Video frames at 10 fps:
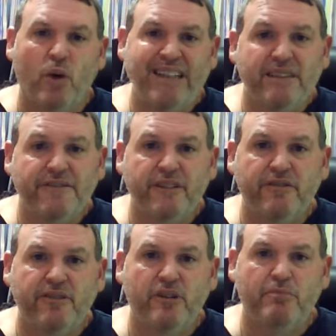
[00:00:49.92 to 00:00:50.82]
quite
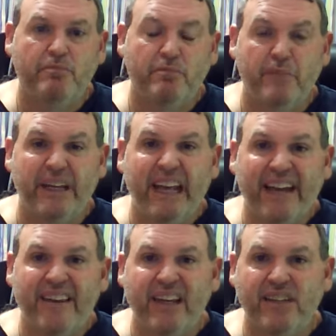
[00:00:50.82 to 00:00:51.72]
different from many
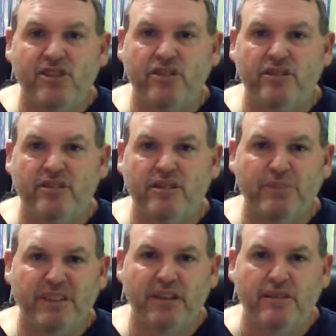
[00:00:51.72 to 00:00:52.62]
other lecturers
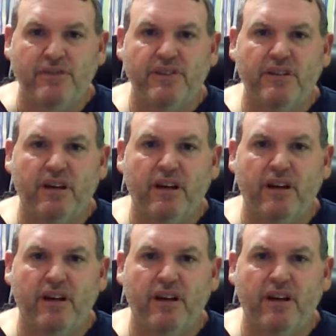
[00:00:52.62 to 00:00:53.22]
themselves.